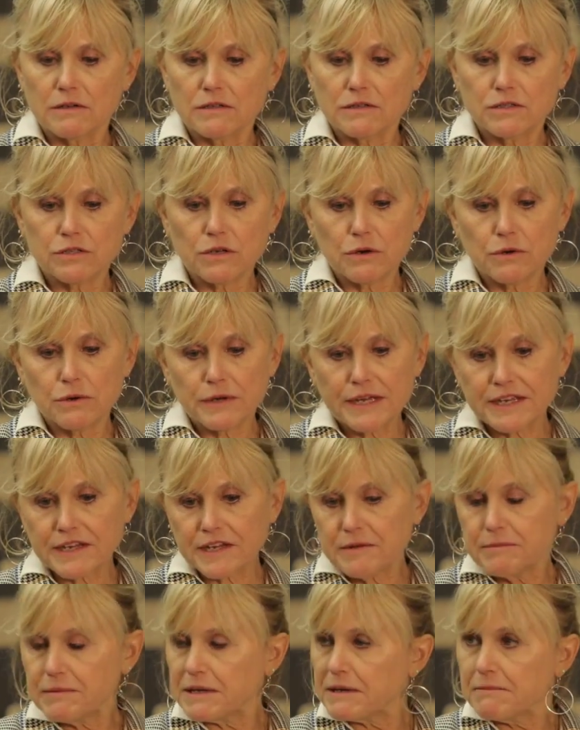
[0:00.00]
So it
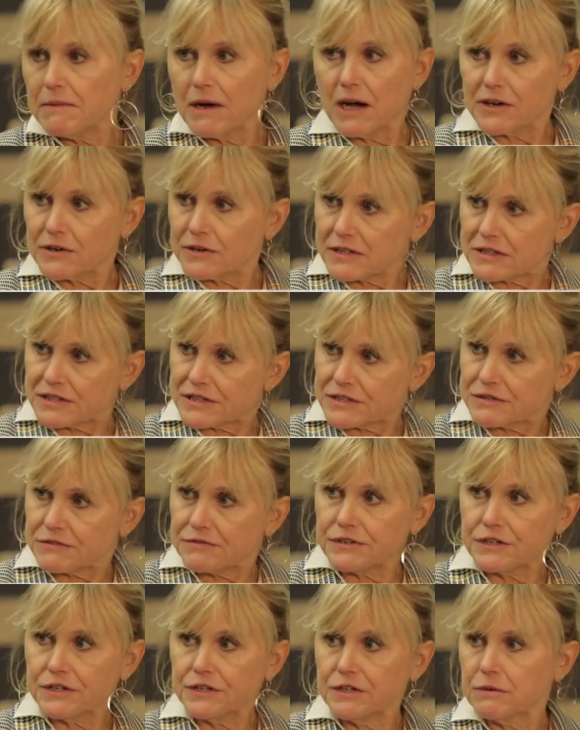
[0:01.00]
can be moderately
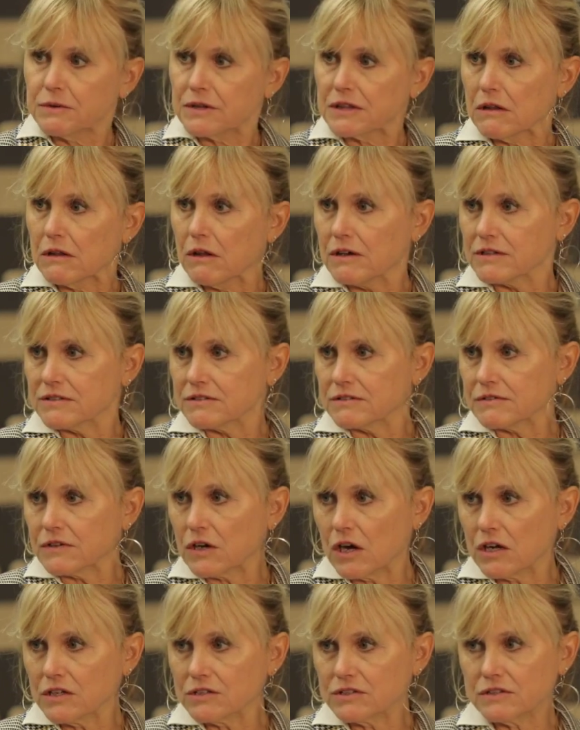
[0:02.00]
severe loss of
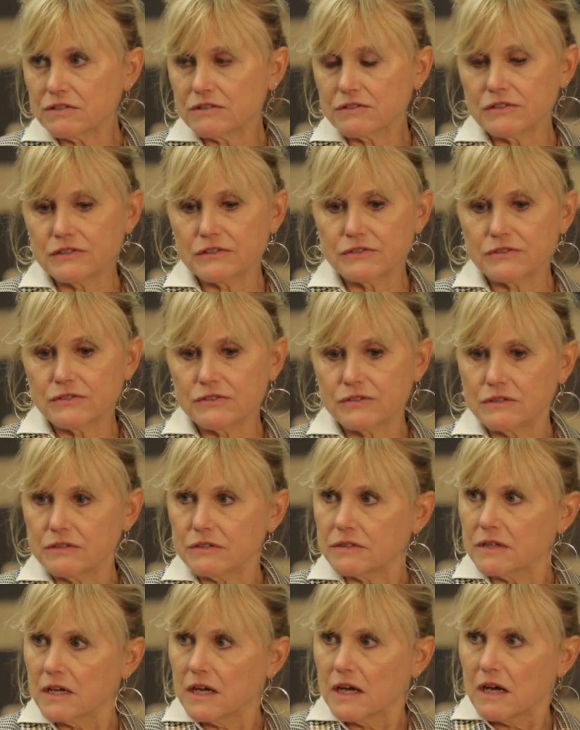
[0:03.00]
consciousness,
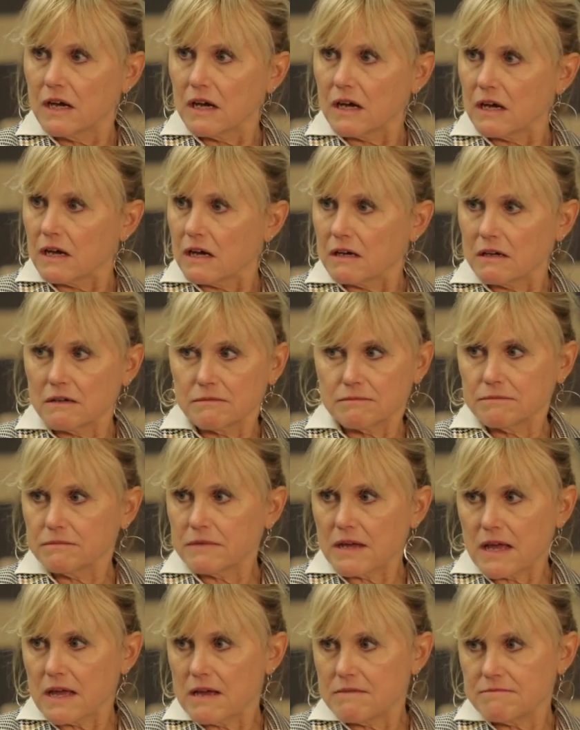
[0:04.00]

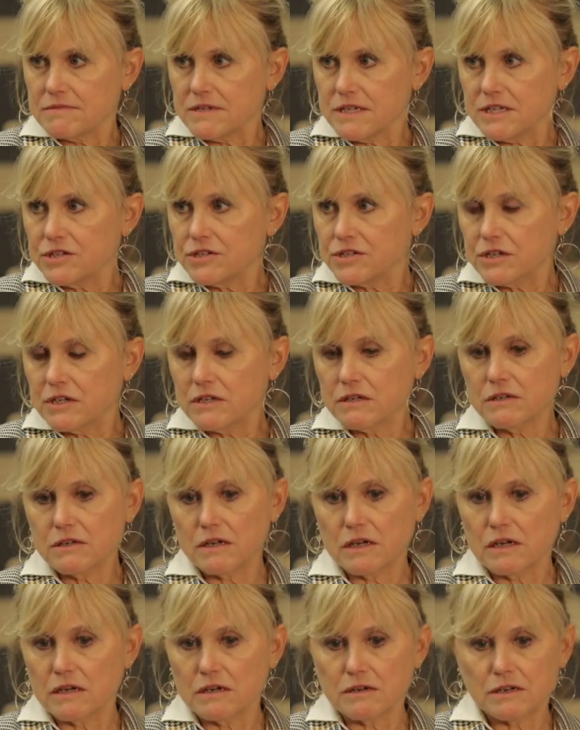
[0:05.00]

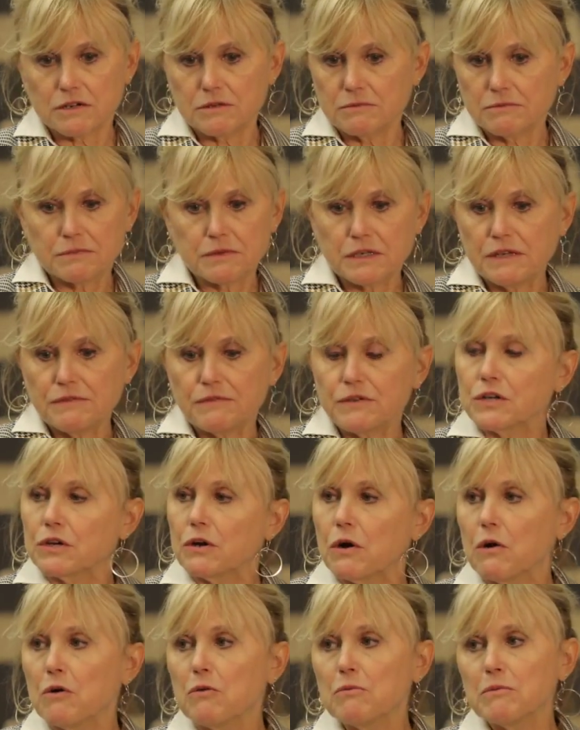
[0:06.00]
amnesia, even a
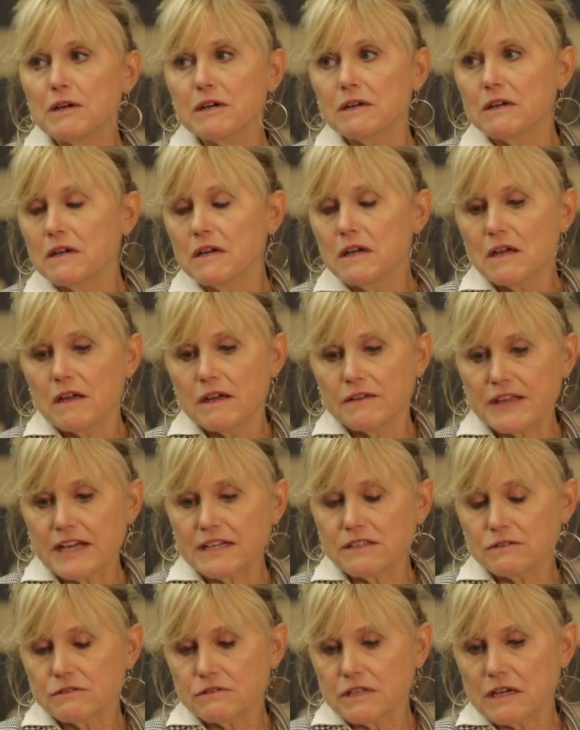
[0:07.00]
coma.
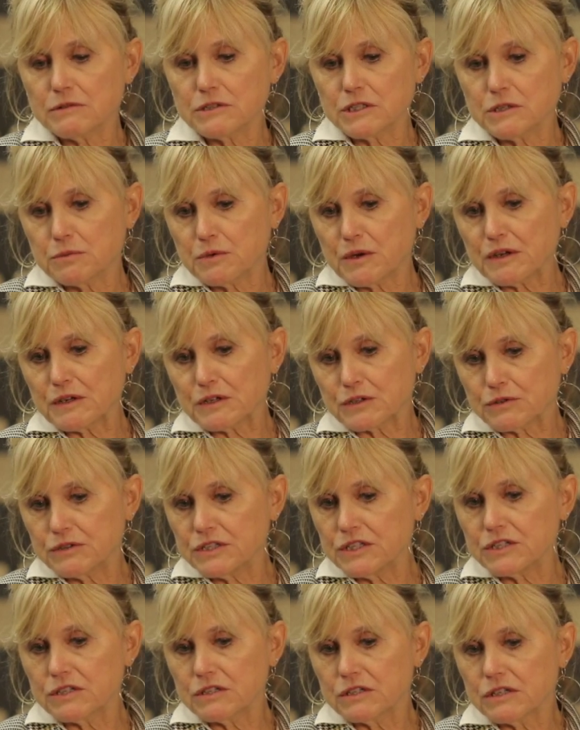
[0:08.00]
That's what we
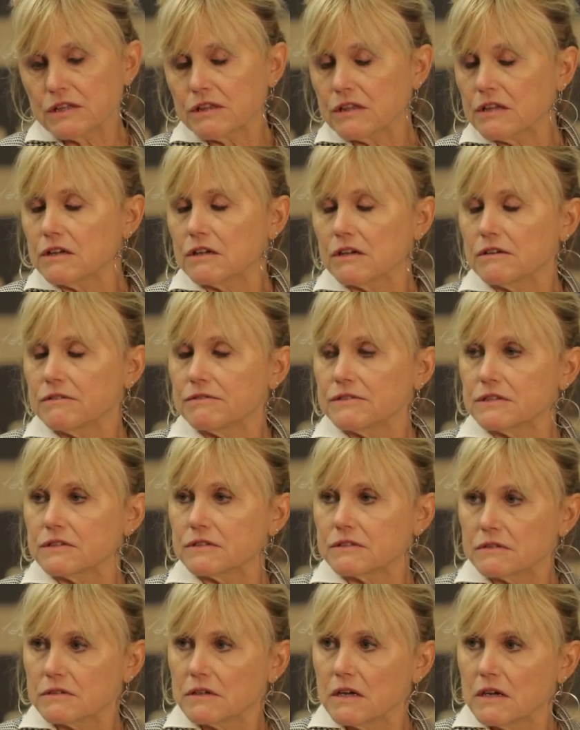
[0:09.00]
traditionally think of
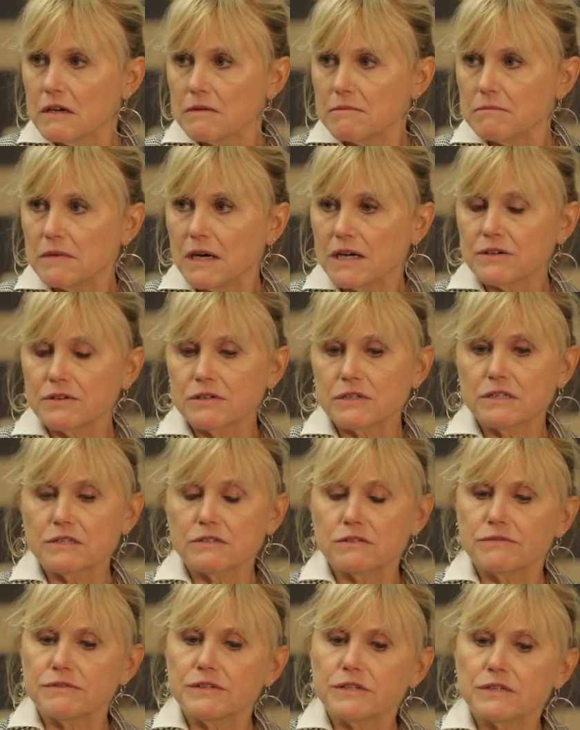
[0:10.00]
as moderately
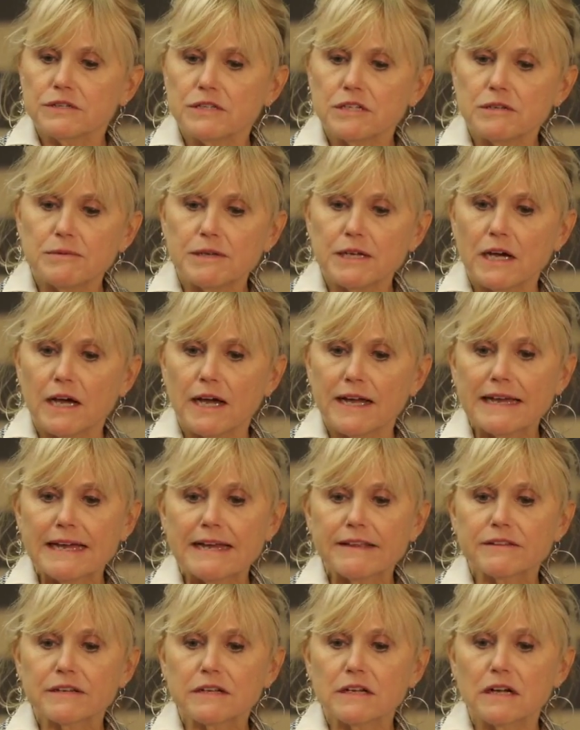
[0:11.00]
severe TBI,
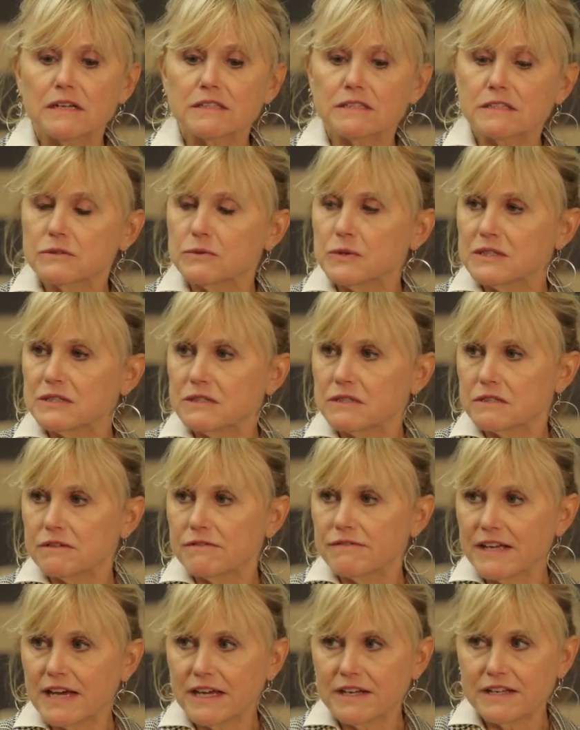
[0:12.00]
and the consequences
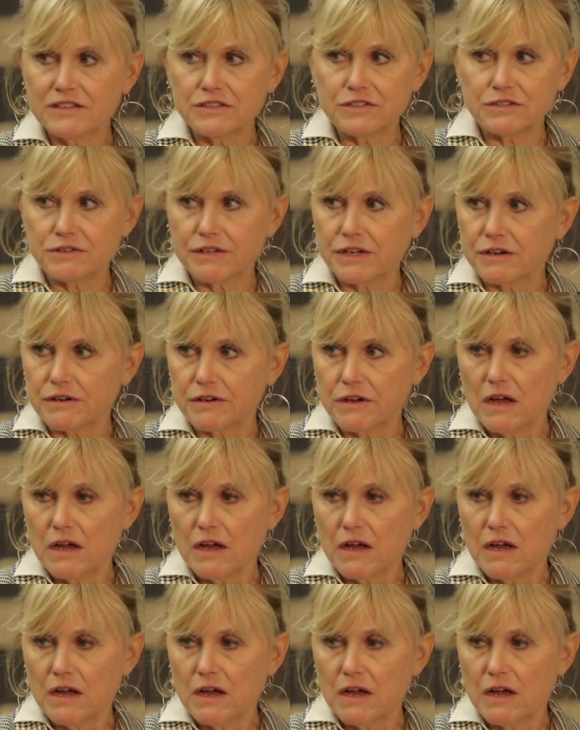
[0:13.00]
of that injury